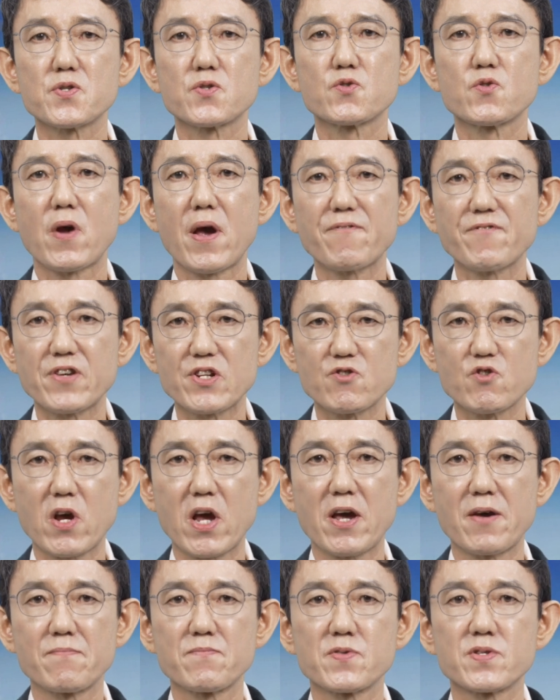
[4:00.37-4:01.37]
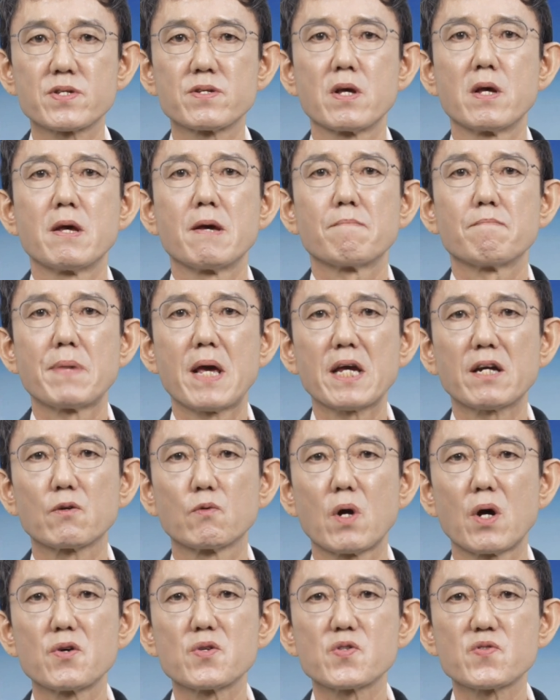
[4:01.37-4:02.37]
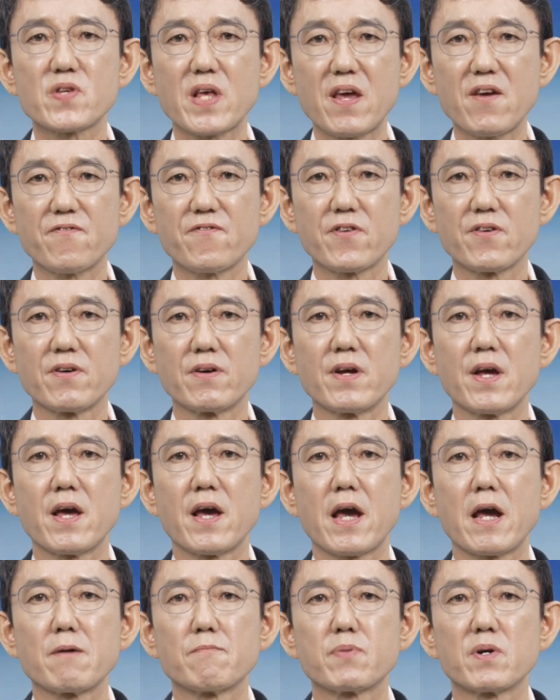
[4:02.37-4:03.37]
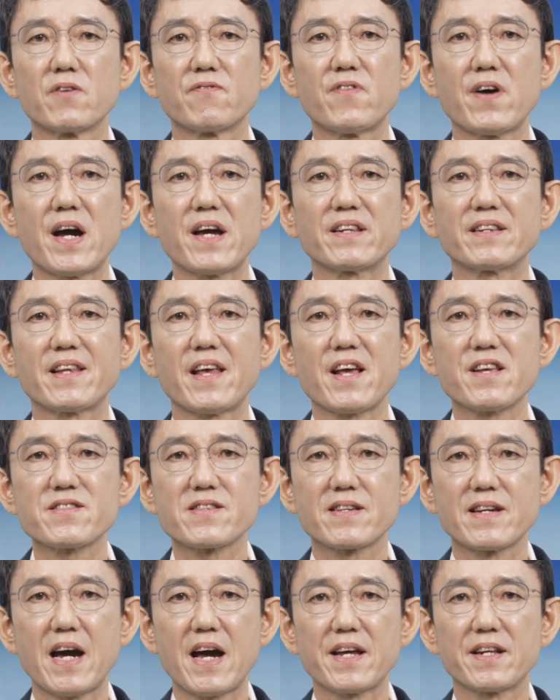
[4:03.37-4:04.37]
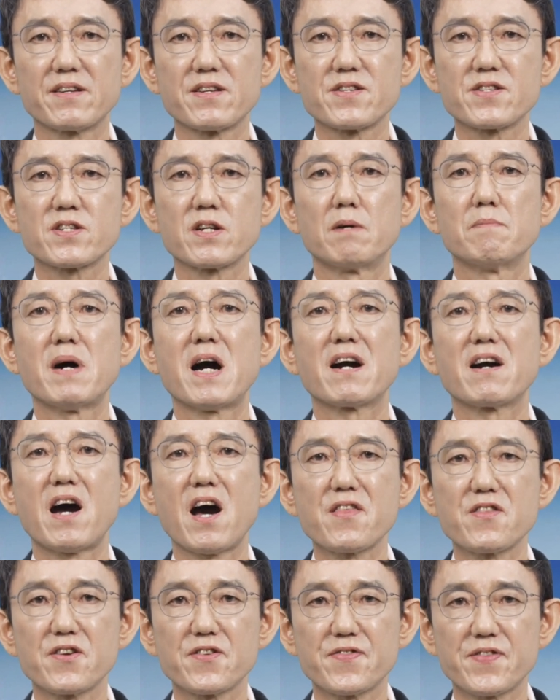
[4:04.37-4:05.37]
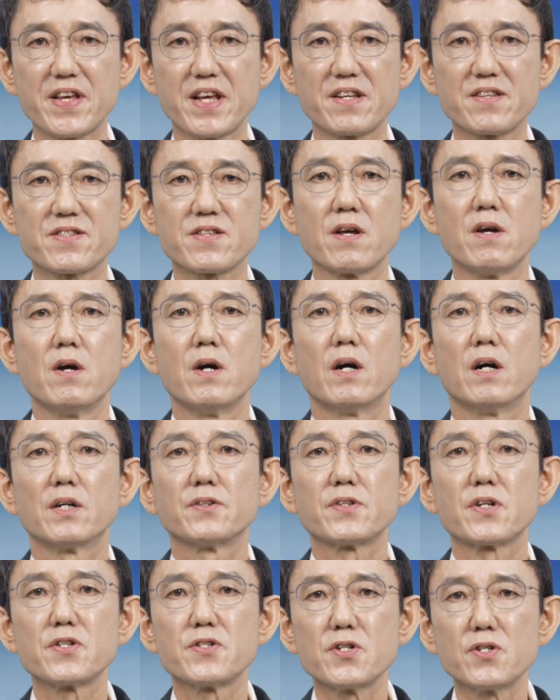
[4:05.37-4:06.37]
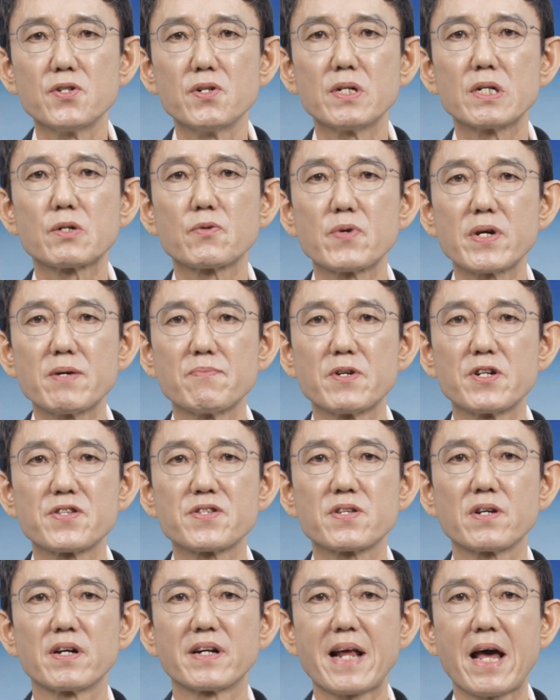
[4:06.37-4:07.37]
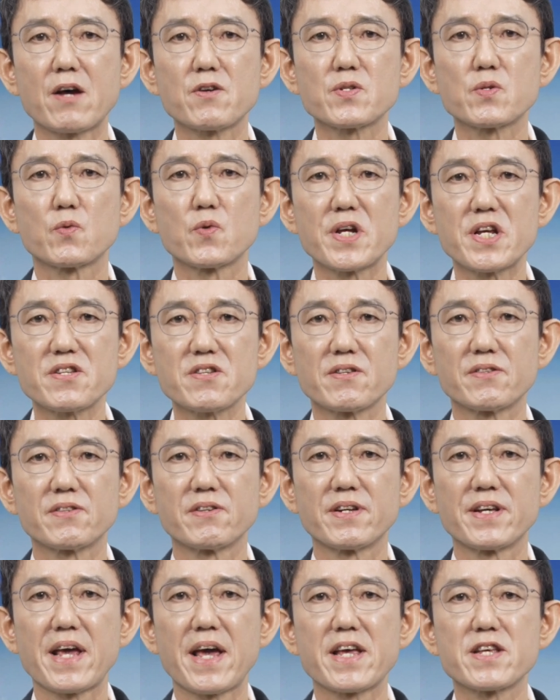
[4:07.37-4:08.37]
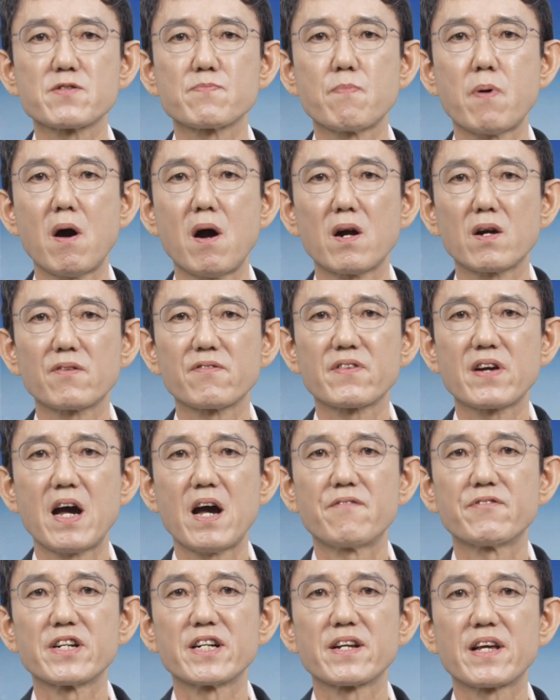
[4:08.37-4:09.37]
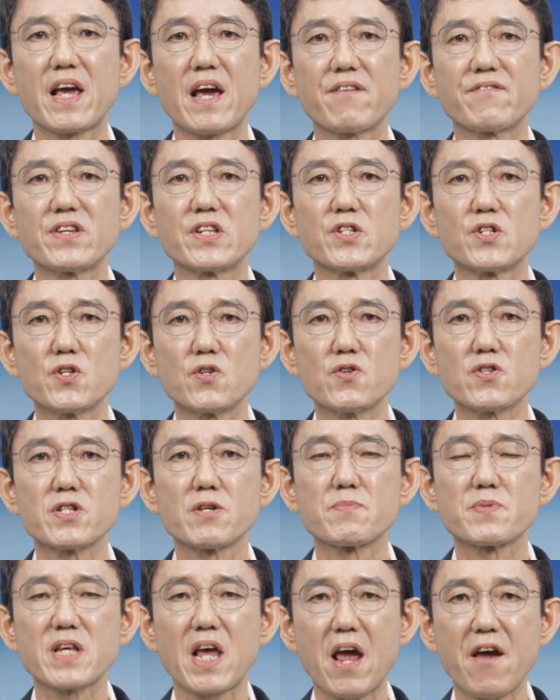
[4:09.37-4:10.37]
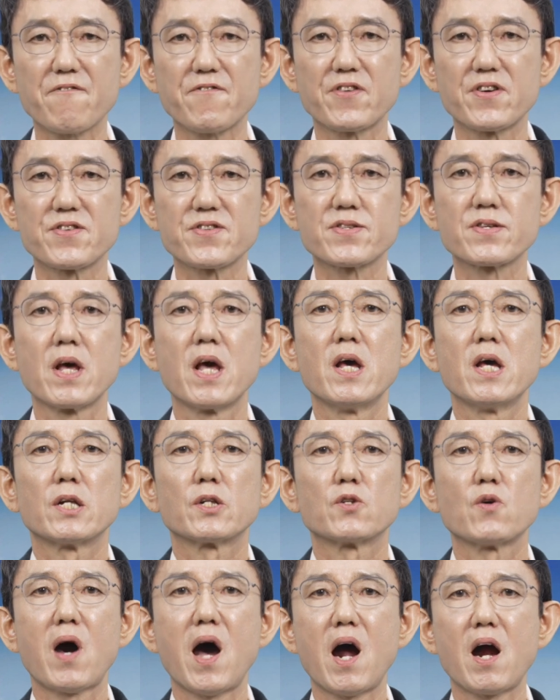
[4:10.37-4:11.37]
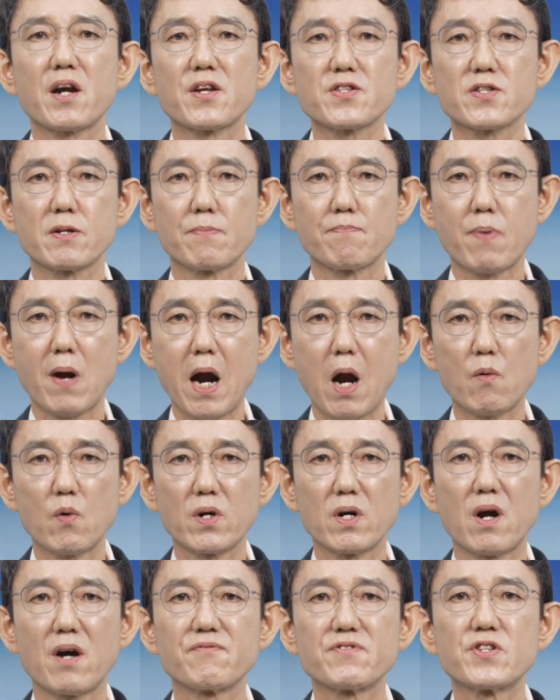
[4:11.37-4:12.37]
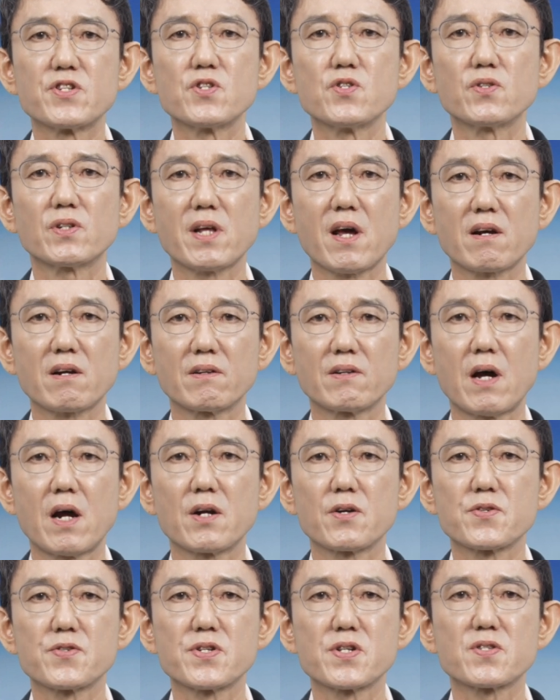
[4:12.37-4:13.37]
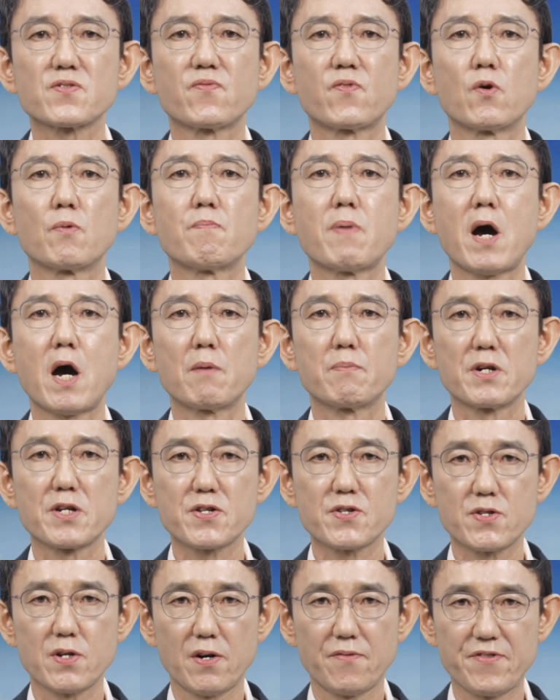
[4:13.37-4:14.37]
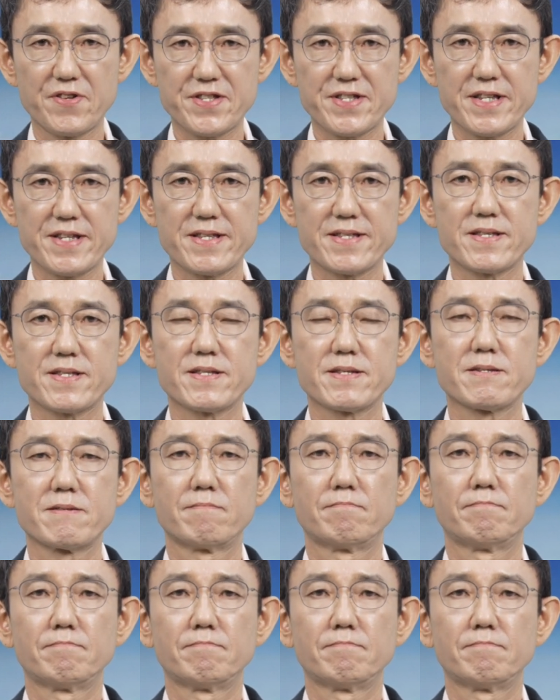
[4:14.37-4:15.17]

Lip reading: traffic jams, make roads safer, and provide tax guidance, among other things, under new agreements announced recently as part of Governor Gavin Newsom's efforts to harness the power of new technologies for public services.